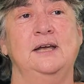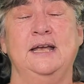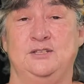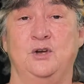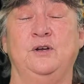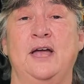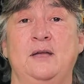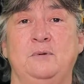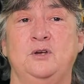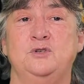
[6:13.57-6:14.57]
it's okay
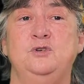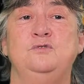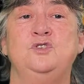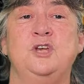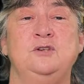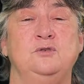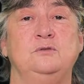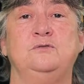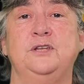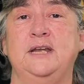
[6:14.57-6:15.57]
because you've
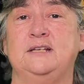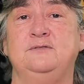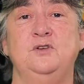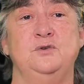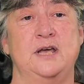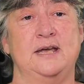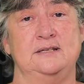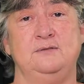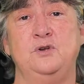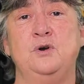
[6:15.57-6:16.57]
scheduled for the next few
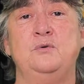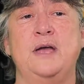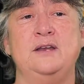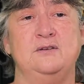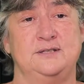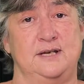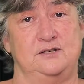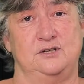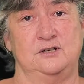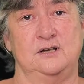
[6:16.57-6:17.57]
days. If you're a radio
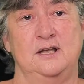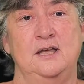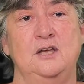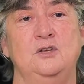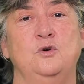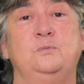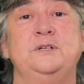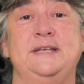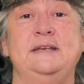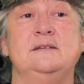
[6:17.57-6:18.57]
station, your
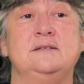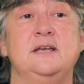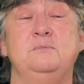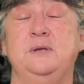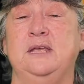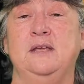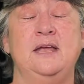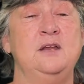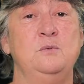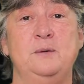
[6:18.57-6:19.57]
presenters can be
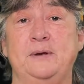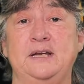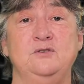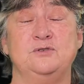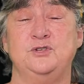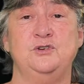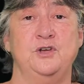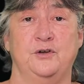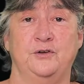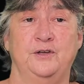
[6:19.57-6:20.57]
anywhere but in your
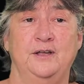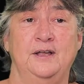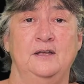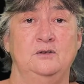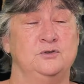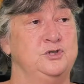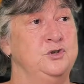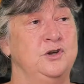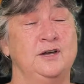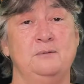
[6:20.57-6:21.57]
studio. Your
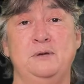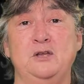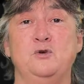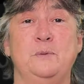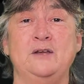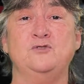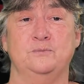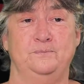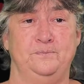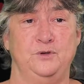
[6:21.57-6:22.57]
studio can be in your bedroom.
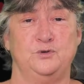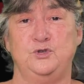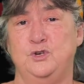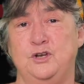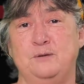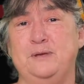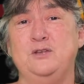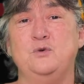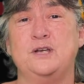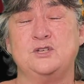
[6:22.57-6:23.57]
Your studio can be in
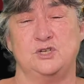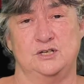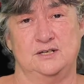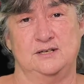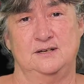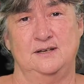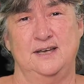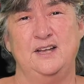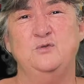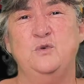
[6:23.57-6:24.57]
your kitchen.
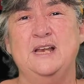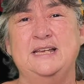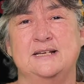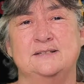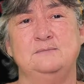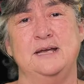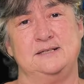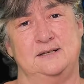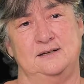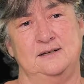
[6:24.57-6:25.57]
It really doesn't
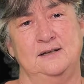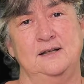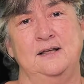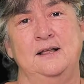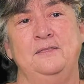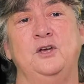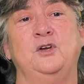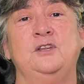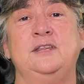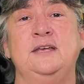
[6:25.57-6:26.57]
matter. The
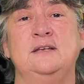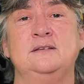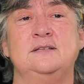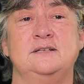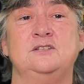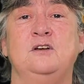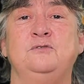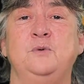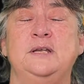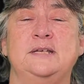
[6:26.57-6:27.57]
good thing is the
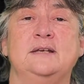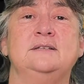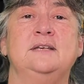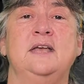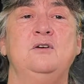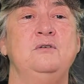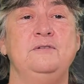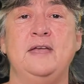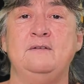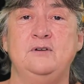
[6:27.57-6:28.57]
software takes care of
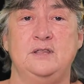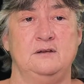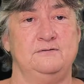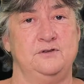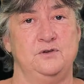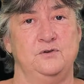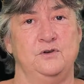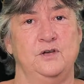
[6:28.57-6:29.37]
everything for you.